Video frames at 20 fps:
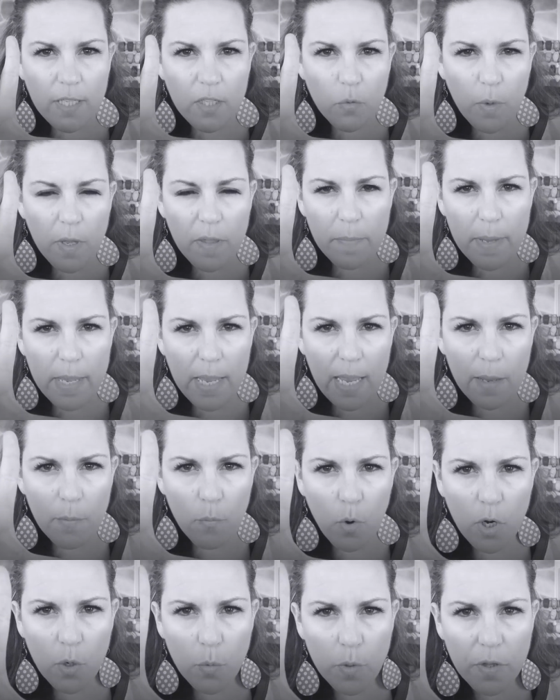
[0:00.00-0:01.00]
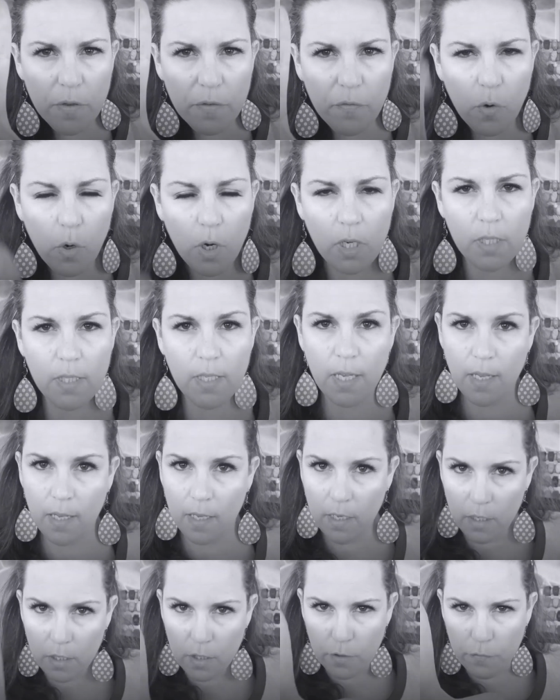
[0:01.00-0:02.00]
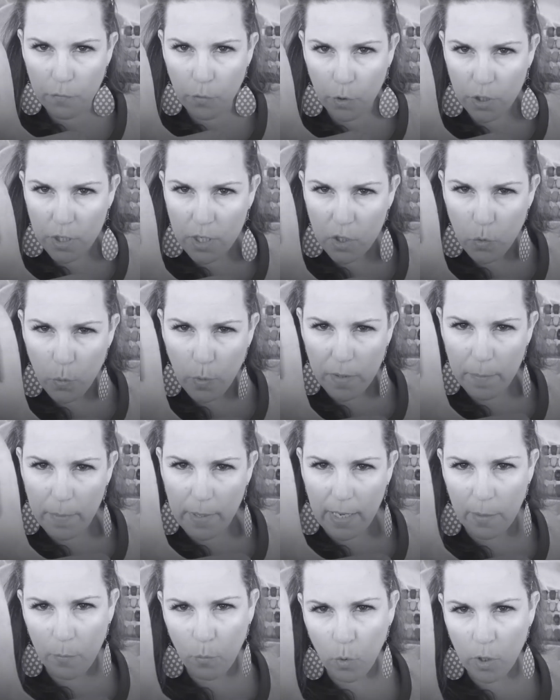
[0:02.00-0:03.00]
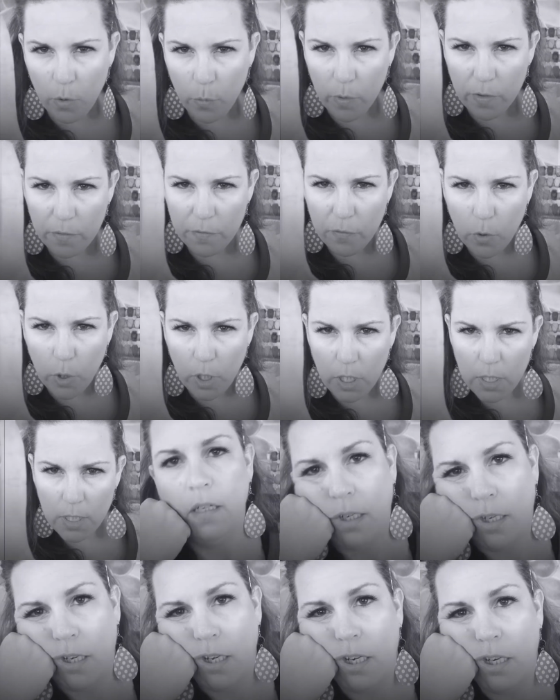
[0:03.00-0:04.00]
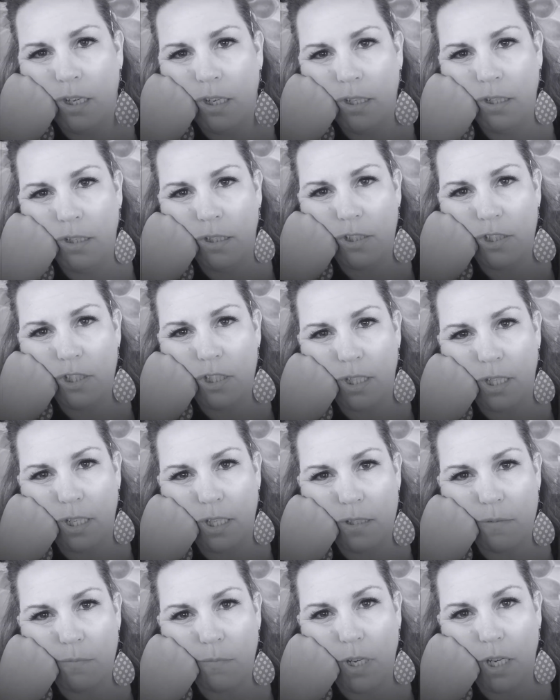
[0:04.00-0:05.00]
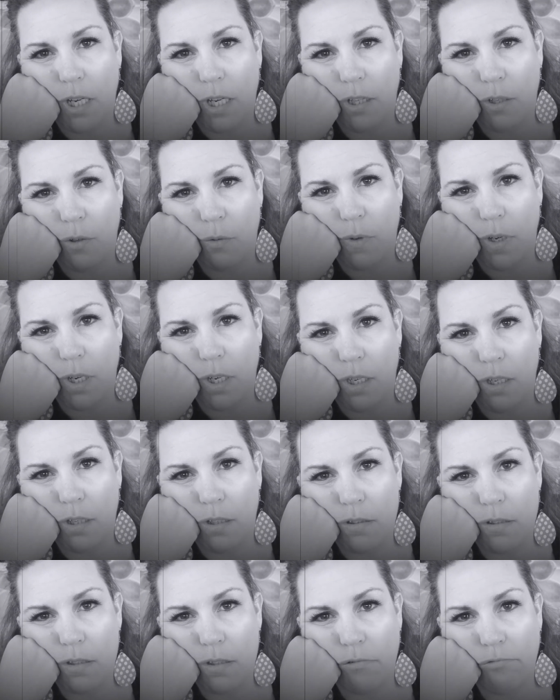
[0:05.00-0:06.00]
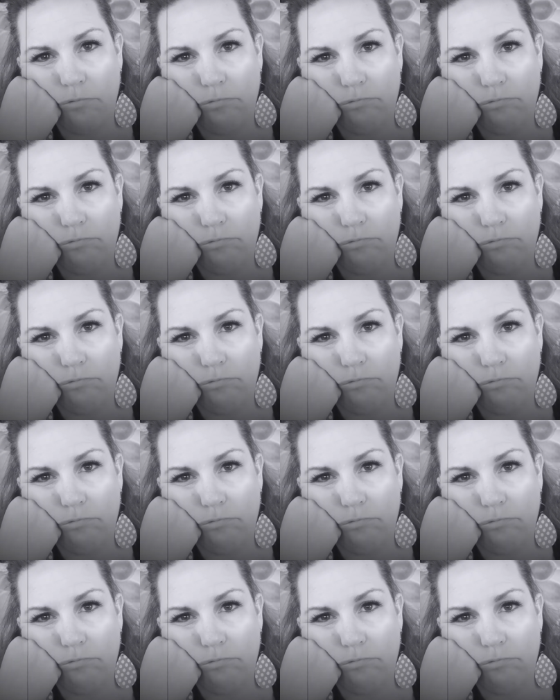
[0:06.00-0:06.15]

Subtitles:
is with me, I'm one with the Force. The Force is with me, I'm one with the Force. I should have got some Kylo Ren ears.